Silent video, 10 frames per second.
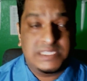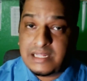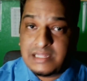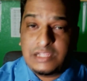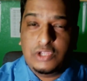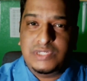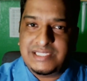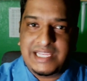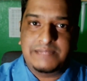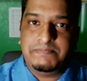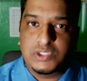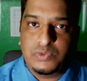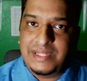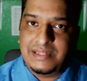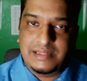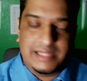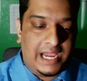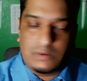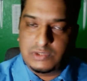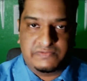you just eat between the
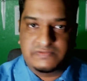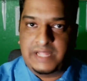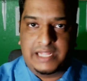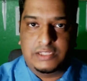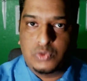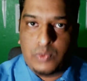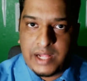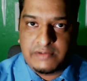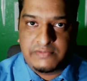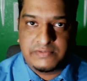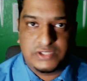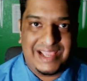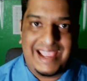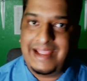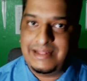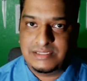hours of like 12 to 8.